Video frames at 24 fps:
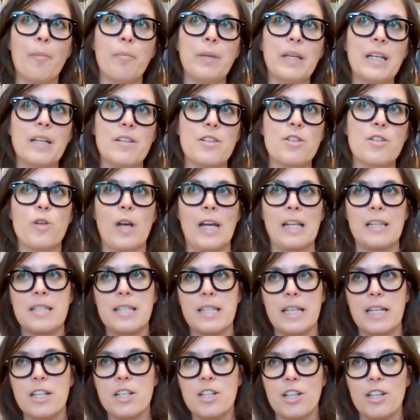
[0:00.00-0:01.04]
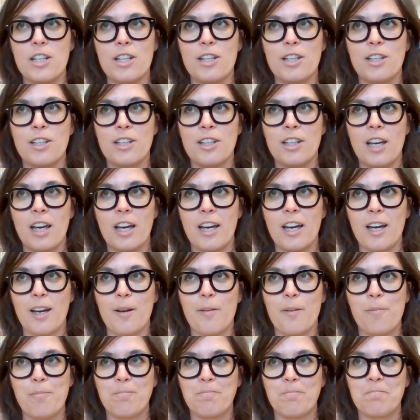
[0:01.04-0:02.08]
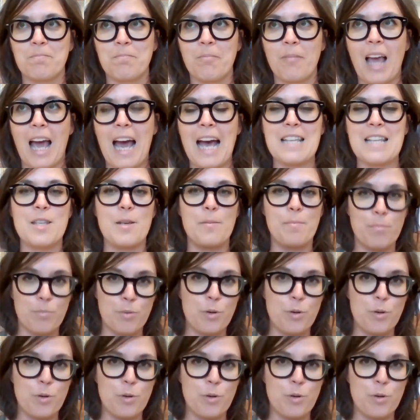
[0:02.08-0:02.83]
because translation as a